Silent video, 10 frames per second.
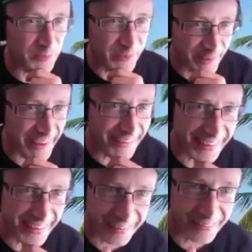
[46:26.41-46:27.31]

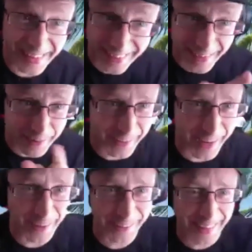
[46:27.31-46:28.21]
Yeah. We didn't think we'd get
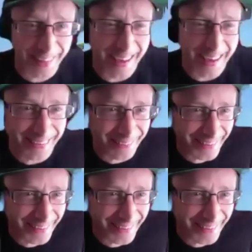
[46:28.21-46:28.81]
onto that, did we?